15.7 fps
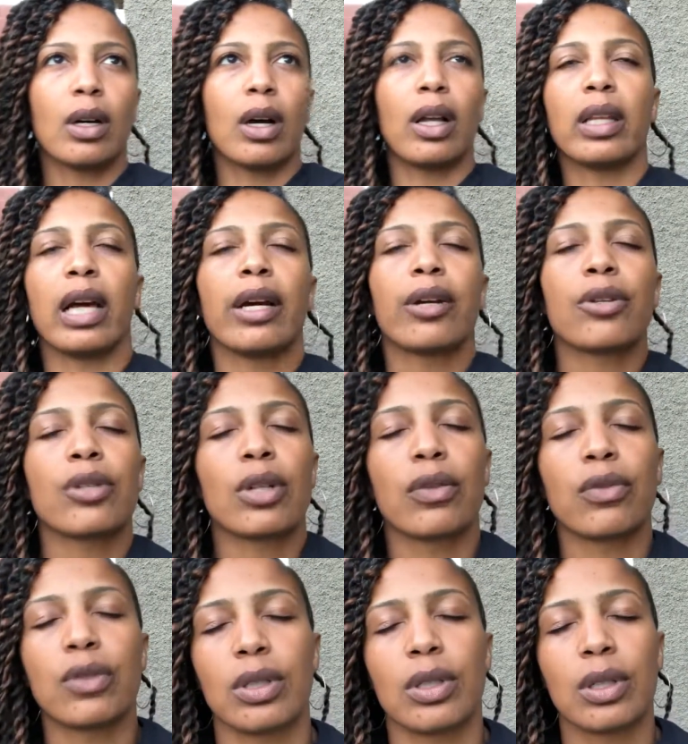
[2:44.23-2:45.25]
Allow yourself
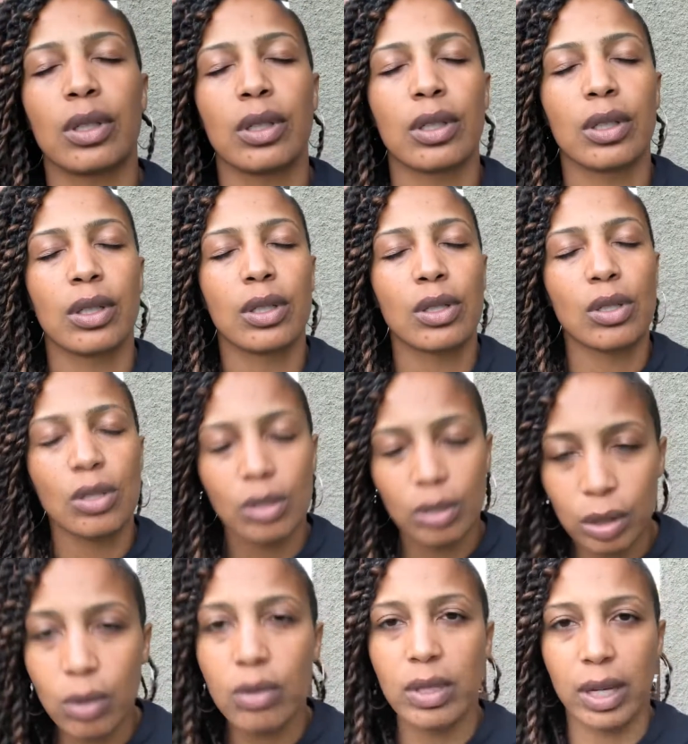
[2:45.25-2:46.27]
to
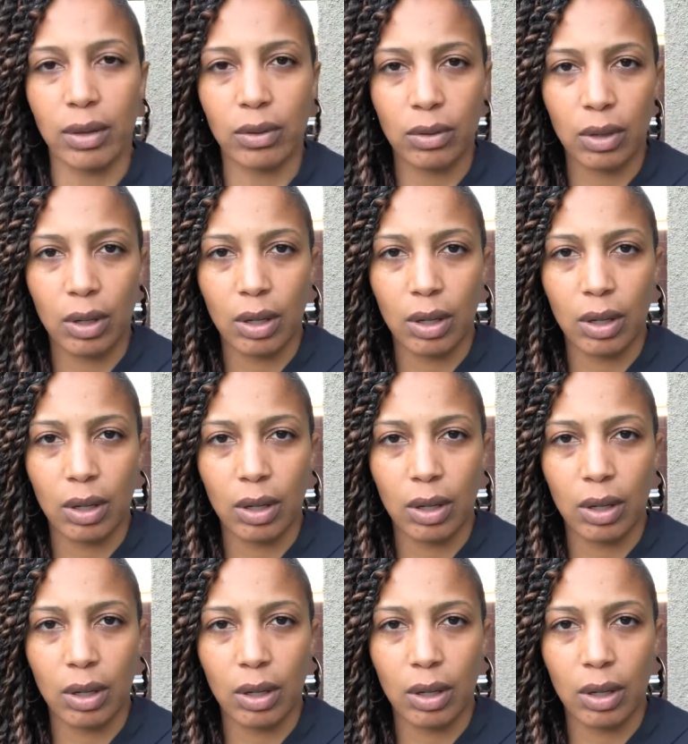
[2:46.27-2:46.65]
slow down.